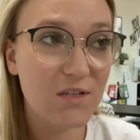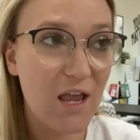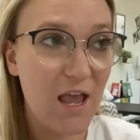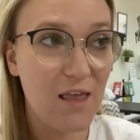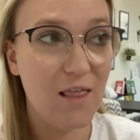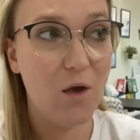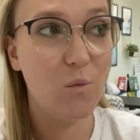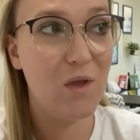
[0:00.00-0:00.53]

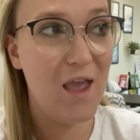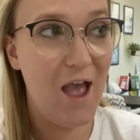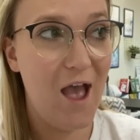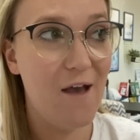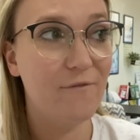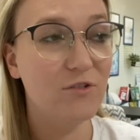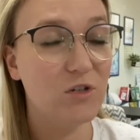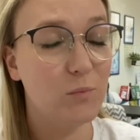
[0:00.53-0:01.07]
day that we
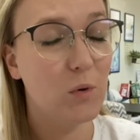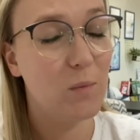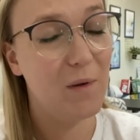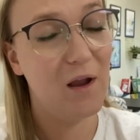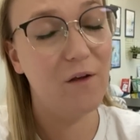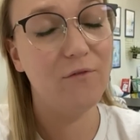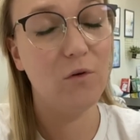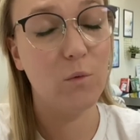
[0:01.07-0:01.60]
have to
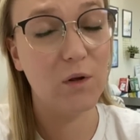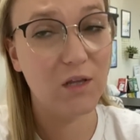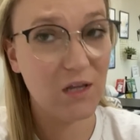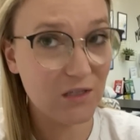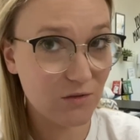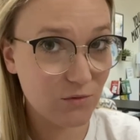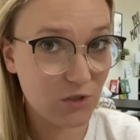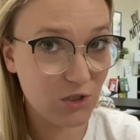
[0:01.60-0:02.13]
prepare for when
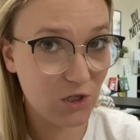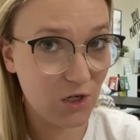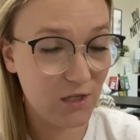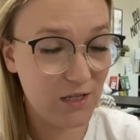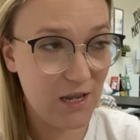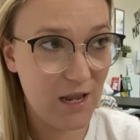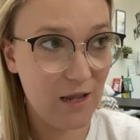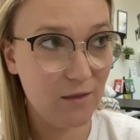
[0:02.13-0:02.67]
kids return on
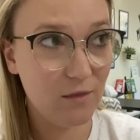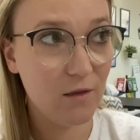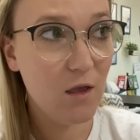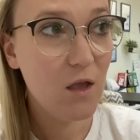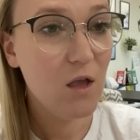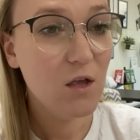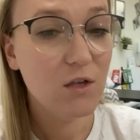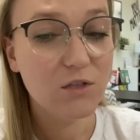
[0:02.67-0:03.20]
the 8th.
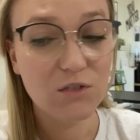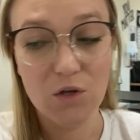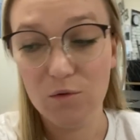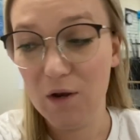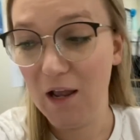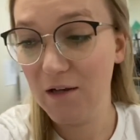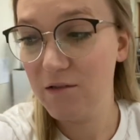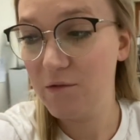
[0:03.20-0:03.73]
So
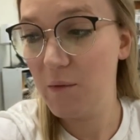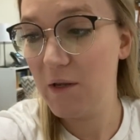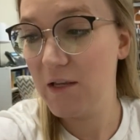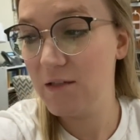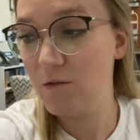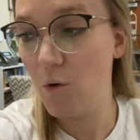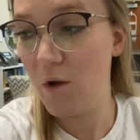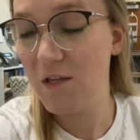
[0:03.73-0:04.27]
next week
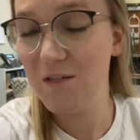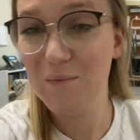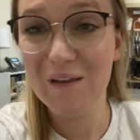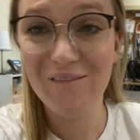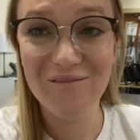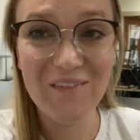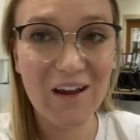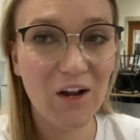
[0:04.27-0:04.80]
is going to
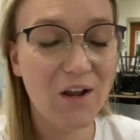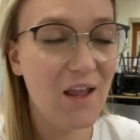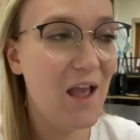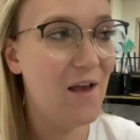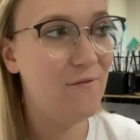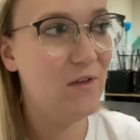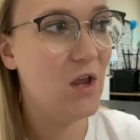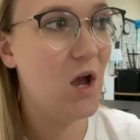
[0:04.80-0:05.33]
be very
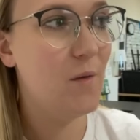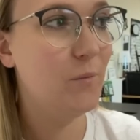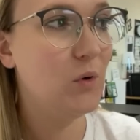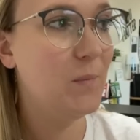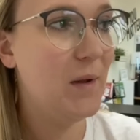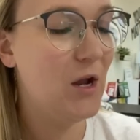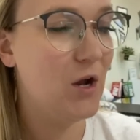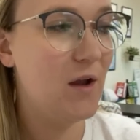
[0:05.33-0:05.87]
heavy on
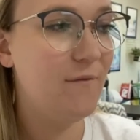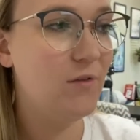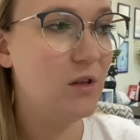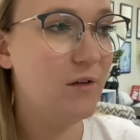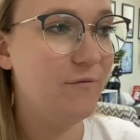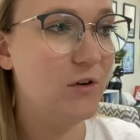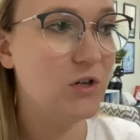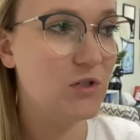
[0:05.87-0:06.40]
preparing for
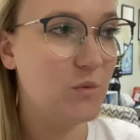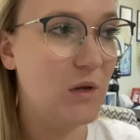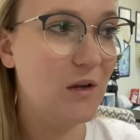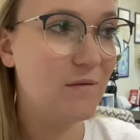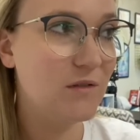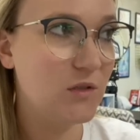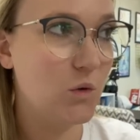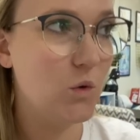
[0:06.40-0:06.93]
the first week
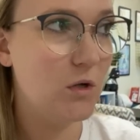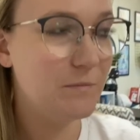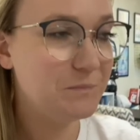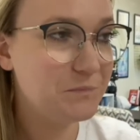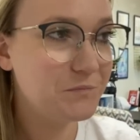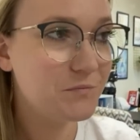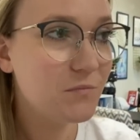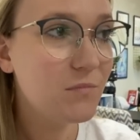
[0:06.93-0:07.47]
of school.
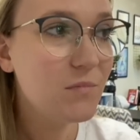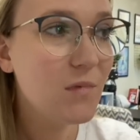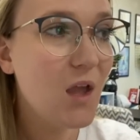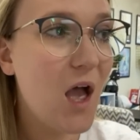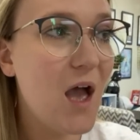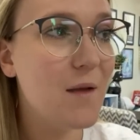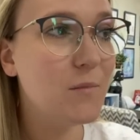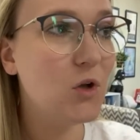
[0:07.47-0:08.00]

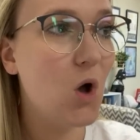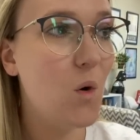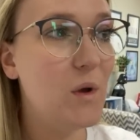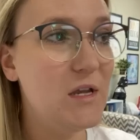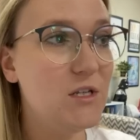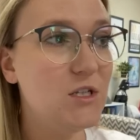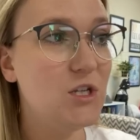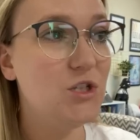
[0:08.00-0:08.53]
I'm
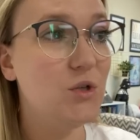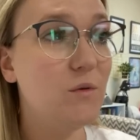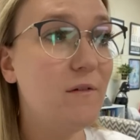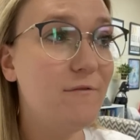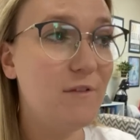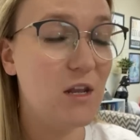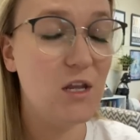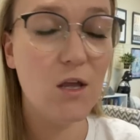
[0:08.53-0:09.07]
going to do a
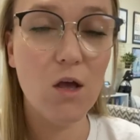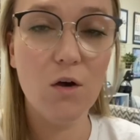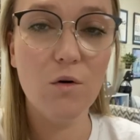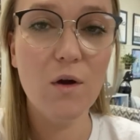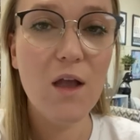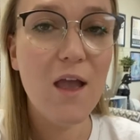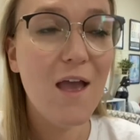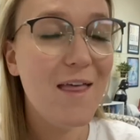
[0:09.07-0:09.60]

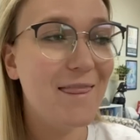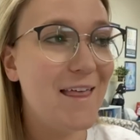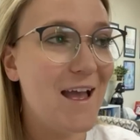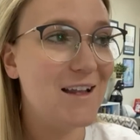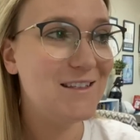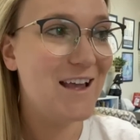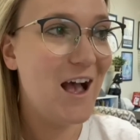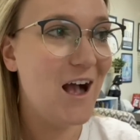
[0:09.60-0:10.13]
video
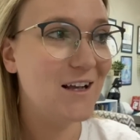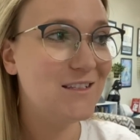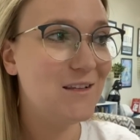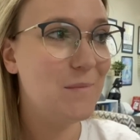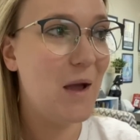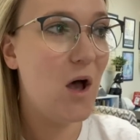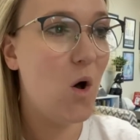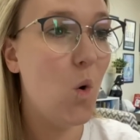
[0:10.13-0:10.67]
that talks
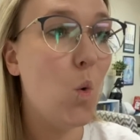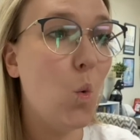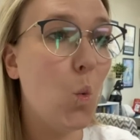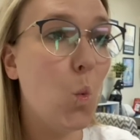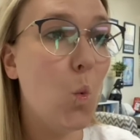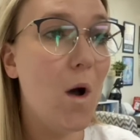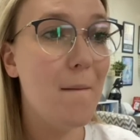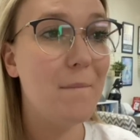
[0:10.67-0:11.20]
about
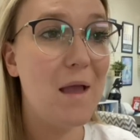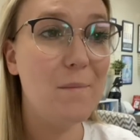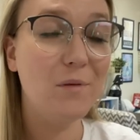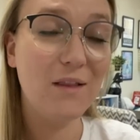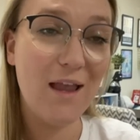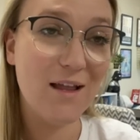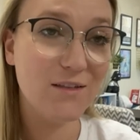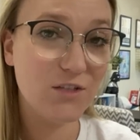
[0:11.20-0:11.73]
what my
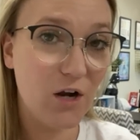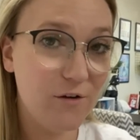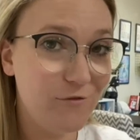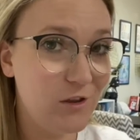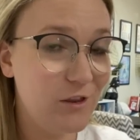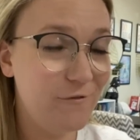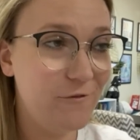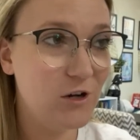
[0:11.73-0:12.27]
plans are
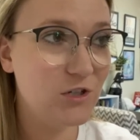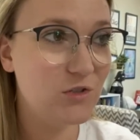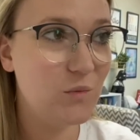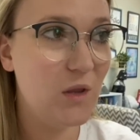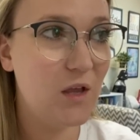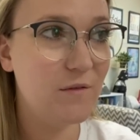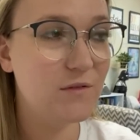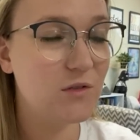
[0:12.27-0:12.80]
for the first
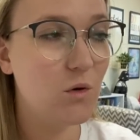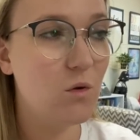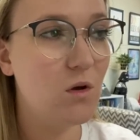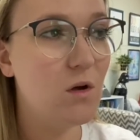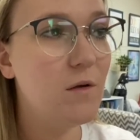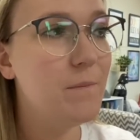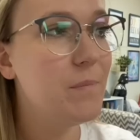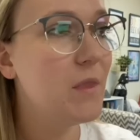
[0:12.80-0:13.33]
week of
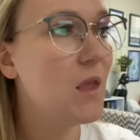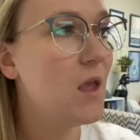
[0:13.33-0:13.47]
school.